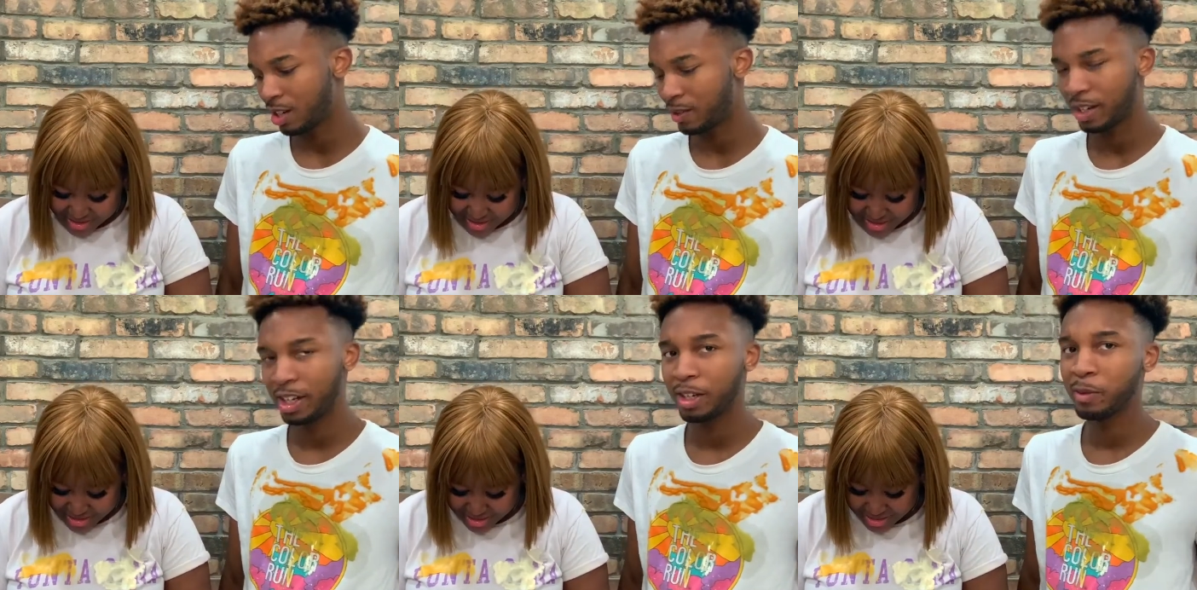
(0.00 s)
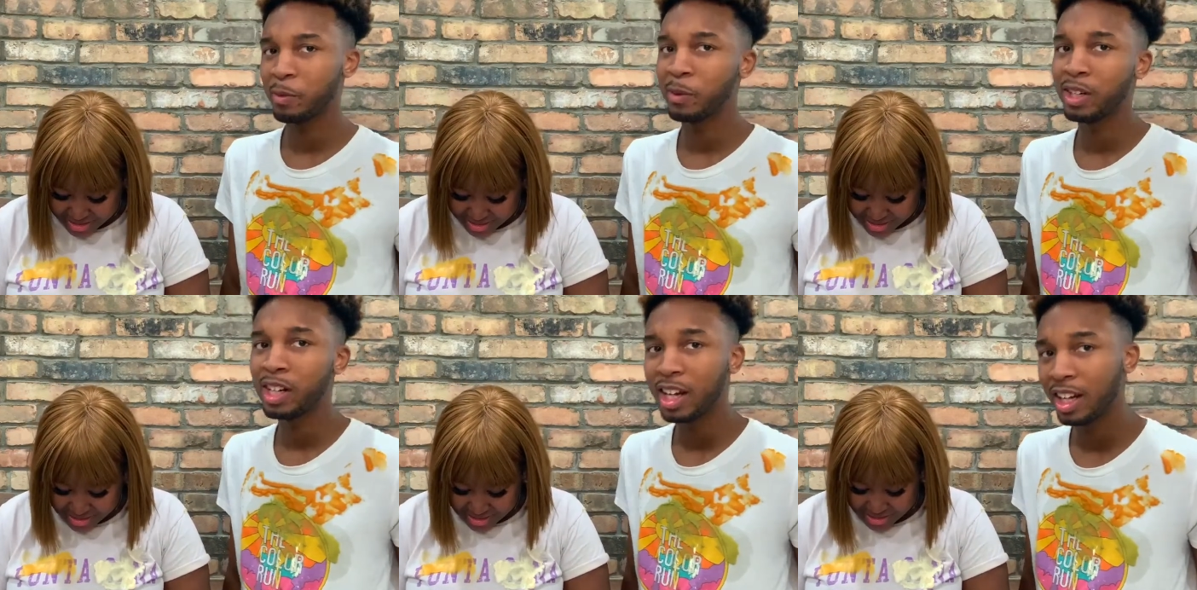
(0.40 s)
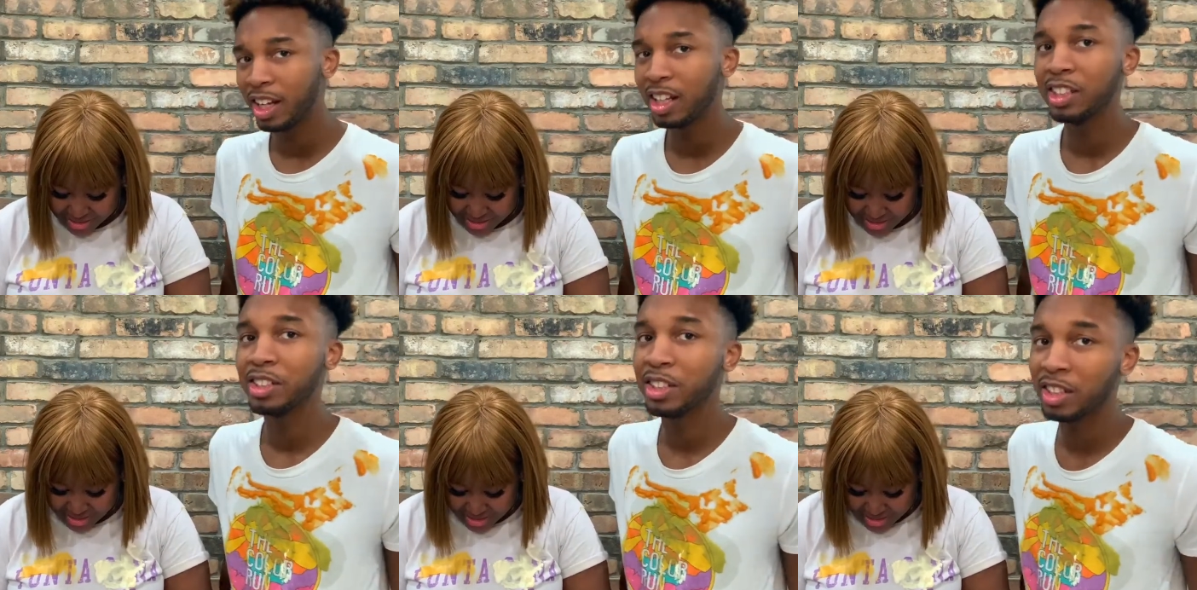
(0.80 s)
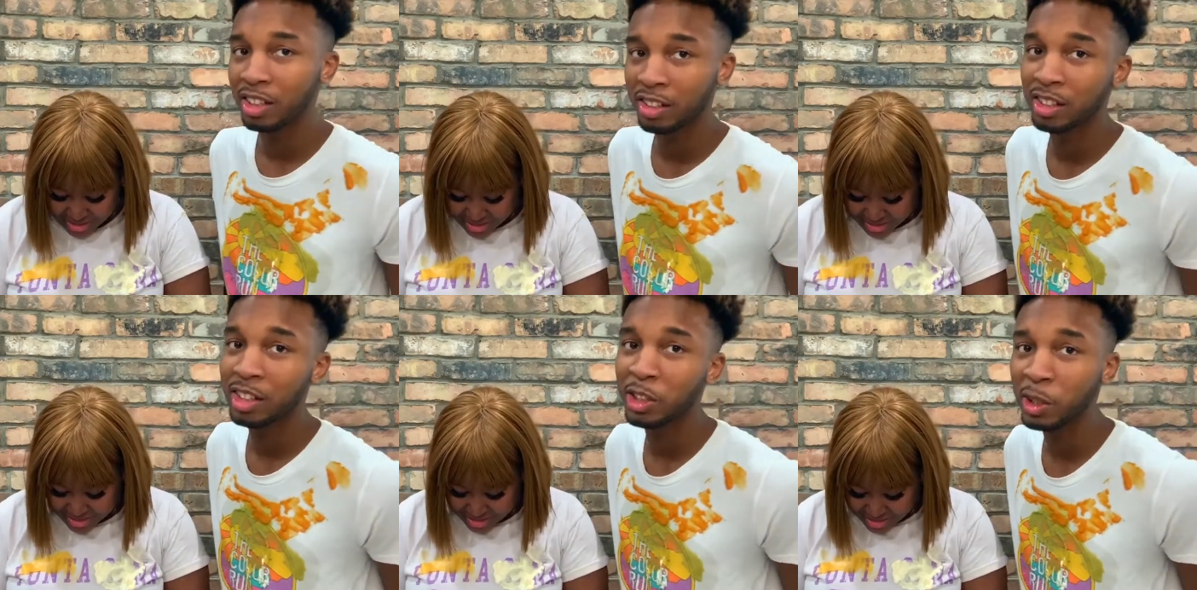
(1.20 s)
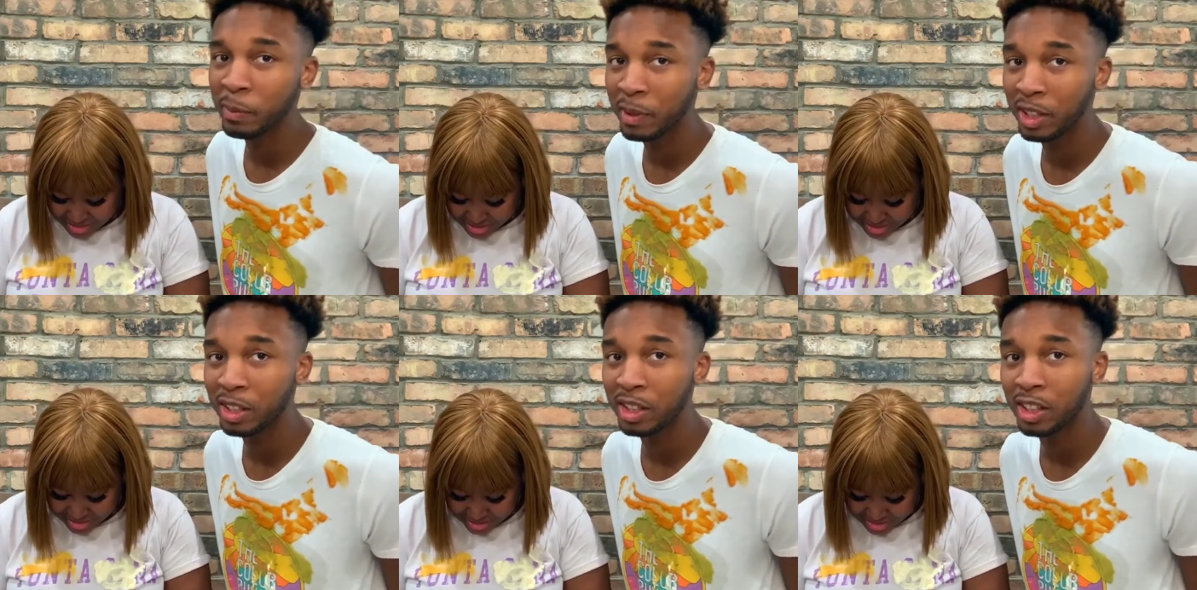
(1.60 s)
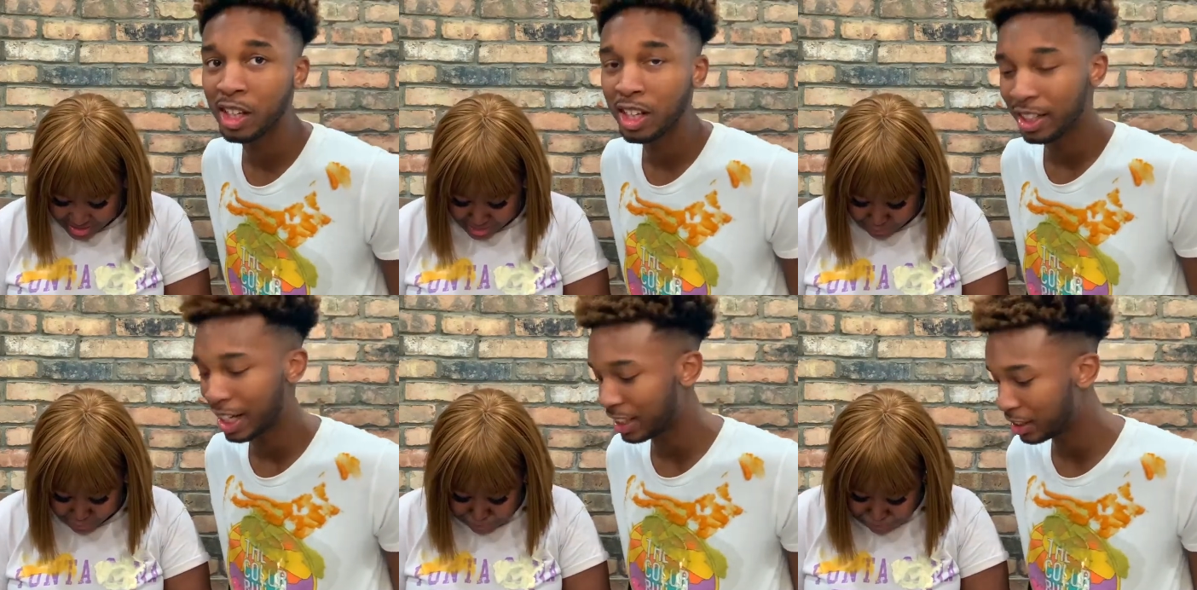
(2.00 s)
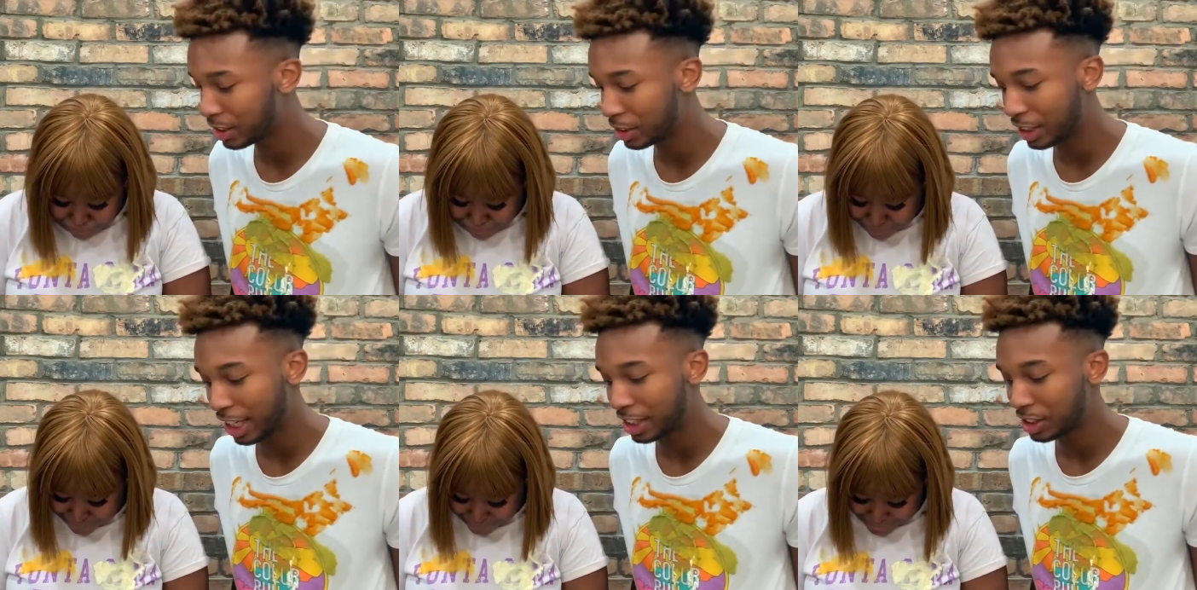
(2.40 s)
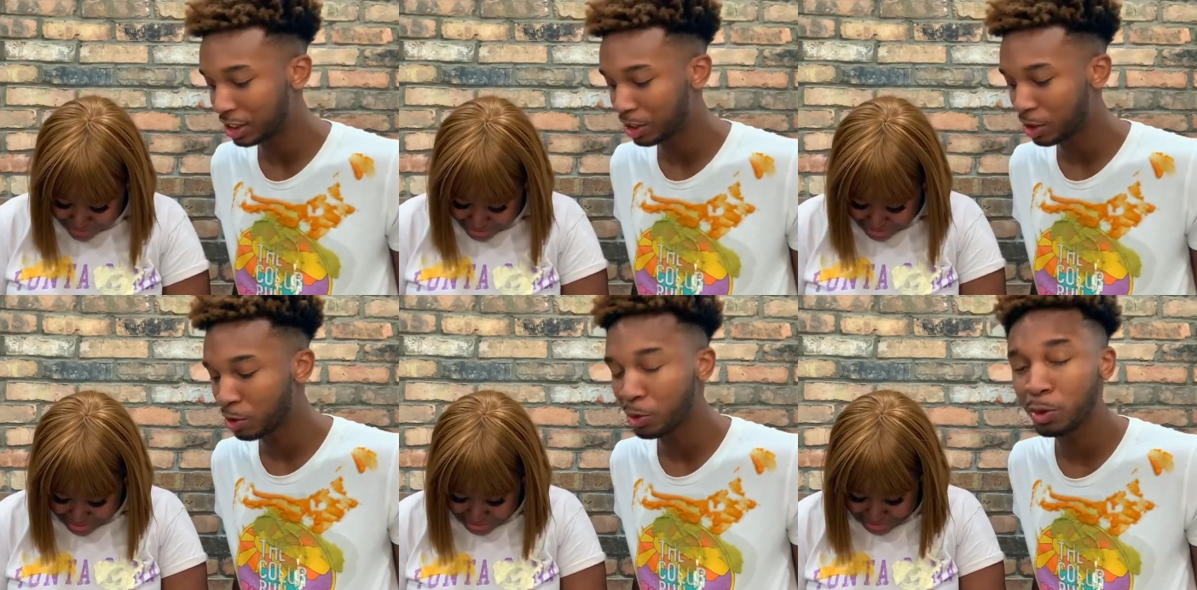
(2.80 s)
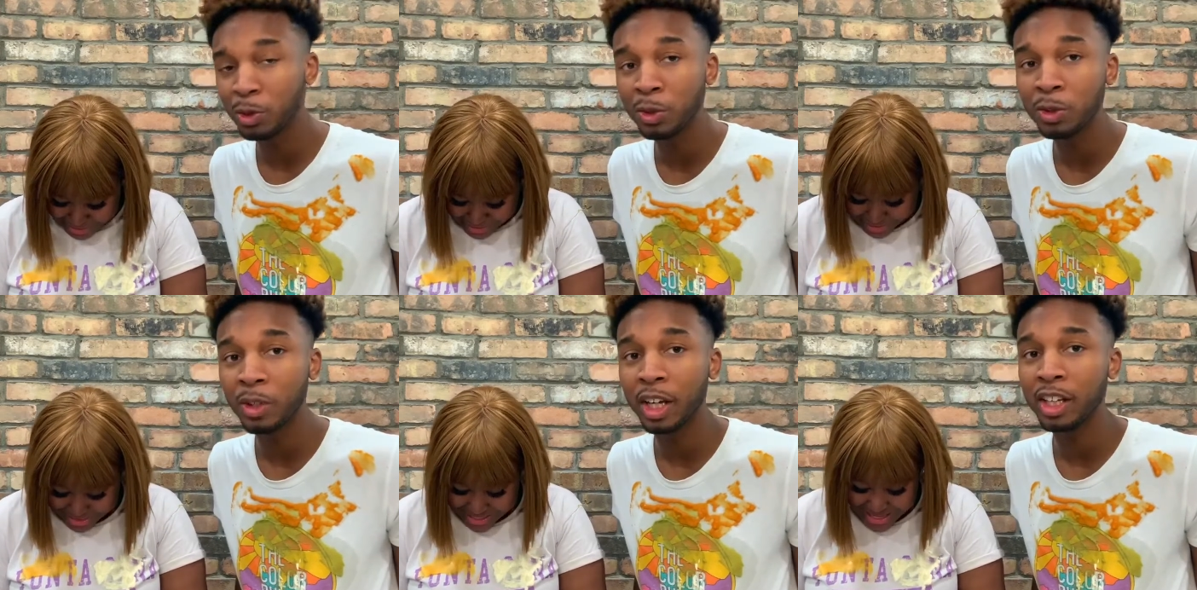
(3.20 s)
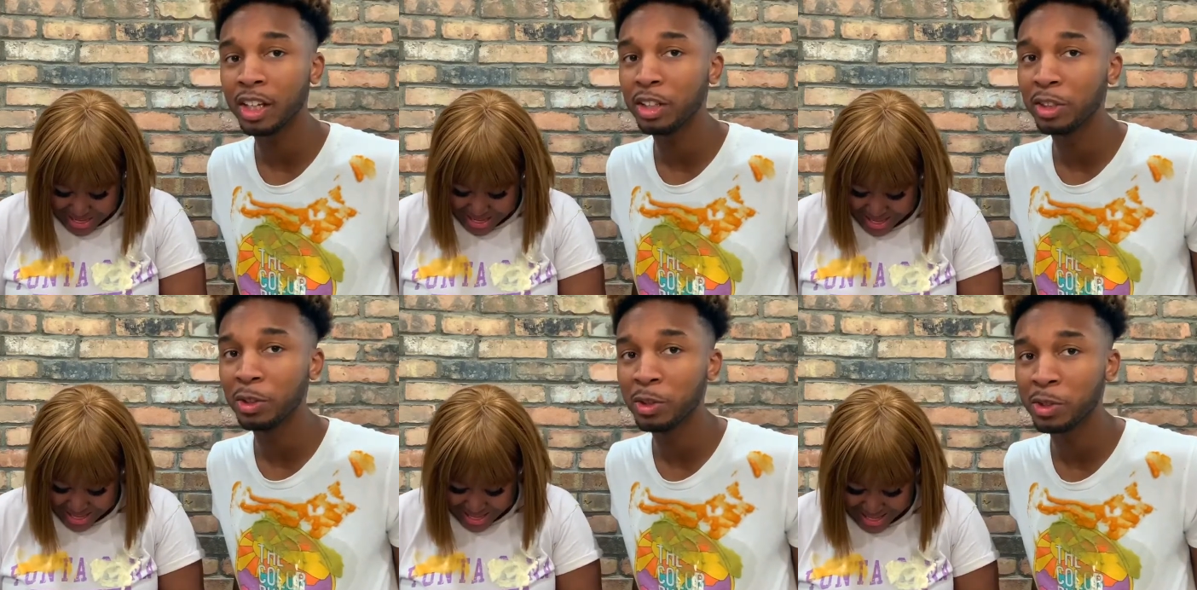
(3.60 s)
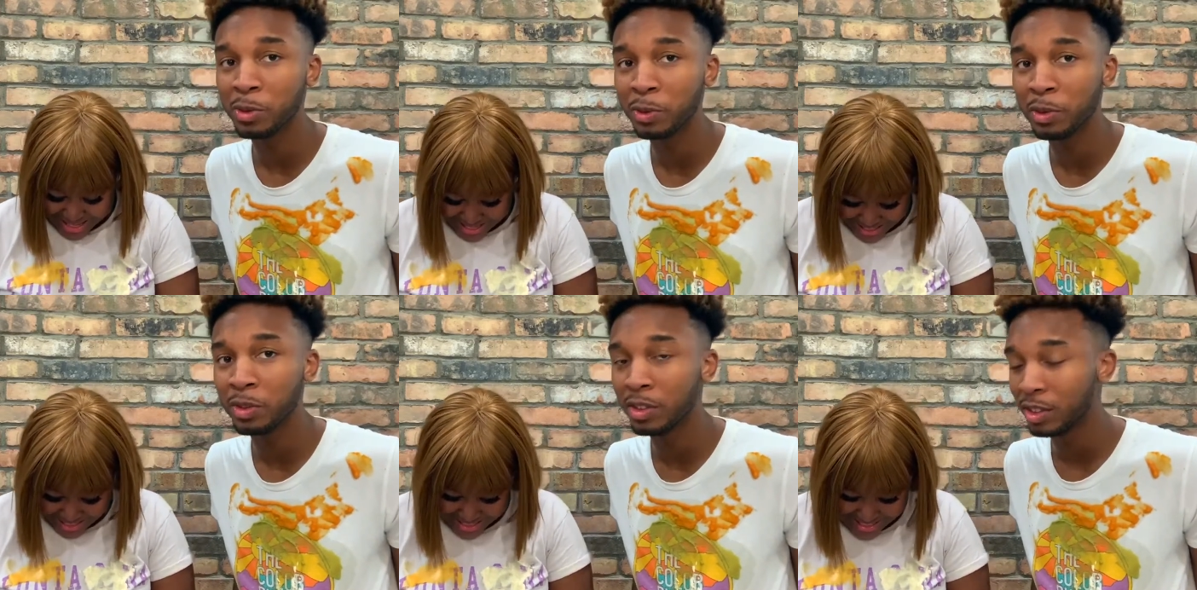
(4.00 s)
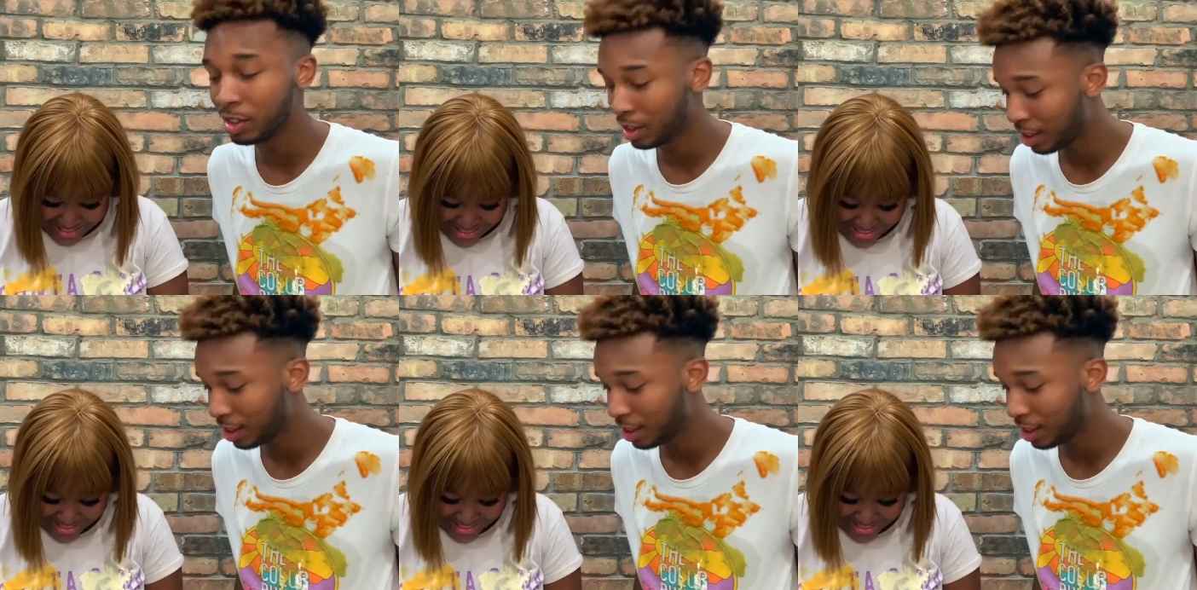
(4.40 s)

Speaker 1: All right, we're not into human. That's that's cruel and unusual.